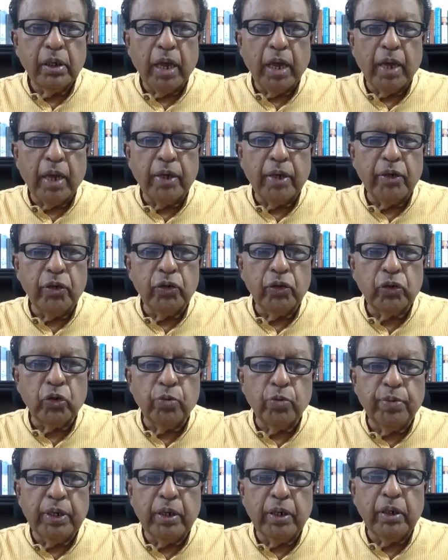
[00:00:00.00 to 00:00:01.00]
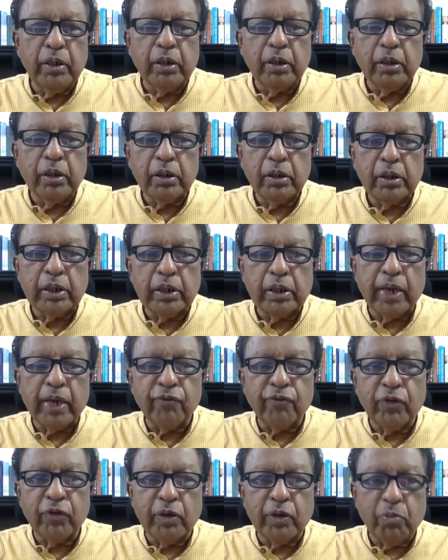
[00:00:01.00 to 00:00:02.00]
and you should be
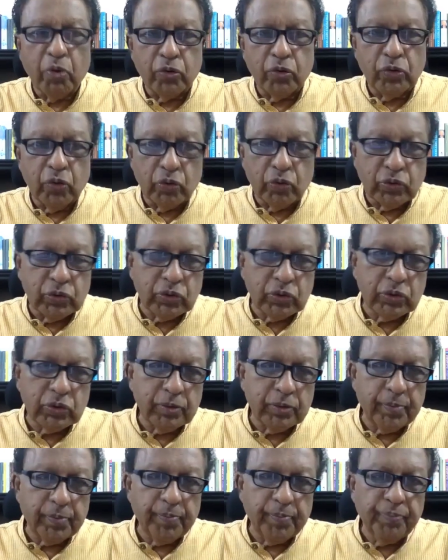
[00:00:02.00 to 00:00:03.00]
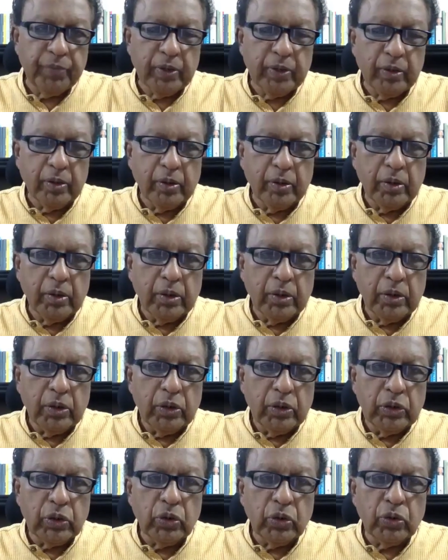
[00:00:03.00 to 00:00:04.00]
careful about those.
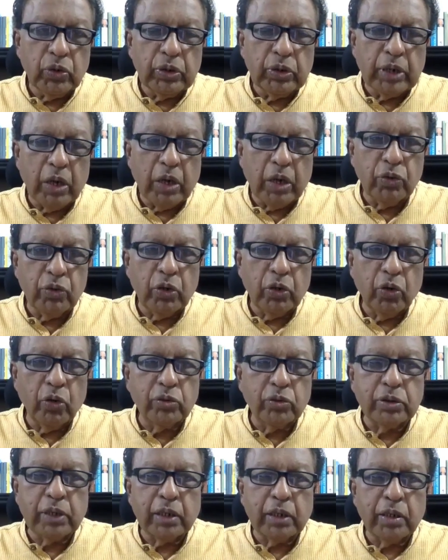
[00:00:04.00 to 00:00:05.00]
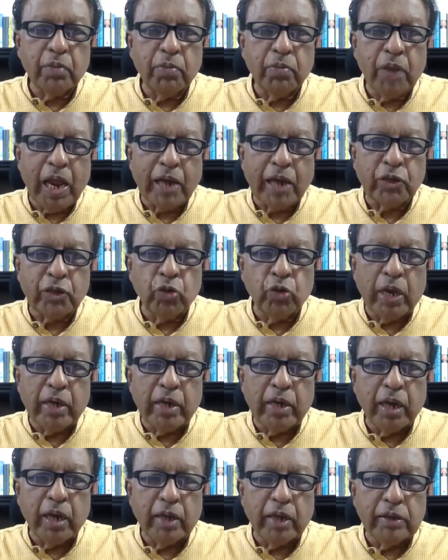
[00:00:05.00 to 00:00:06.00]
So now it looks that the black
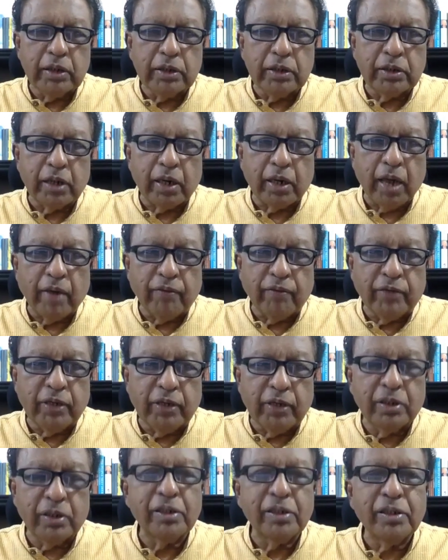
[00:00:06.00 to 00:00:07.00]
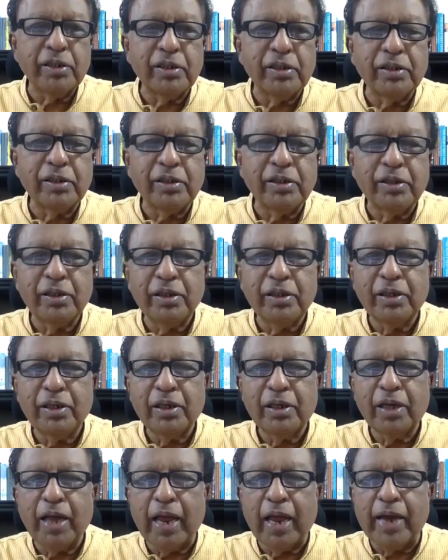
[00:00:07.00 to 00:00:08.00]
swan had just arrived,
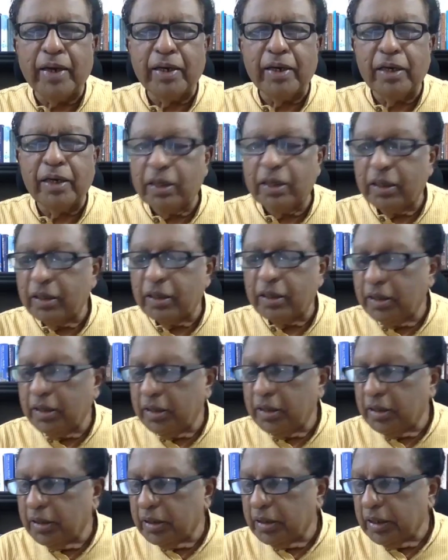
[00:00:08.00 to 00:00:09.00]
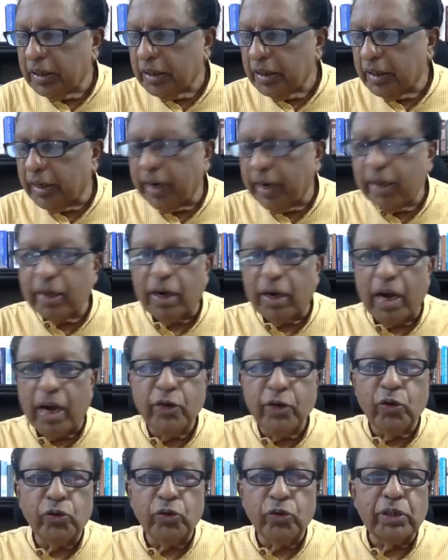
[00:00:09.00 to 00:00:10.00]
and uh, gray
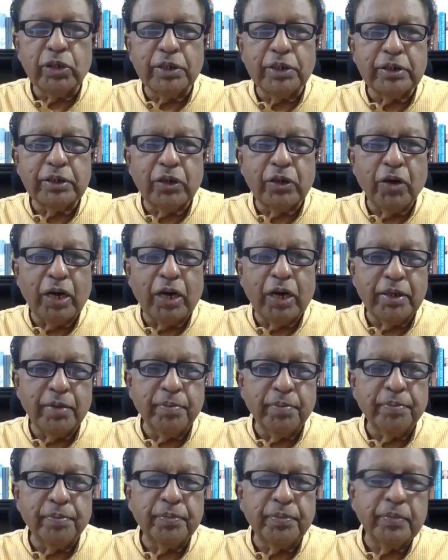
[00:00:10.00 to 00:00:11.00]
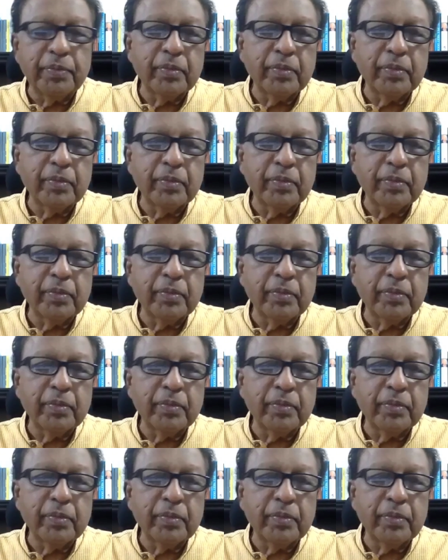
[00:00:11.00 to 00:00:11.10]
rhinos, as they call them,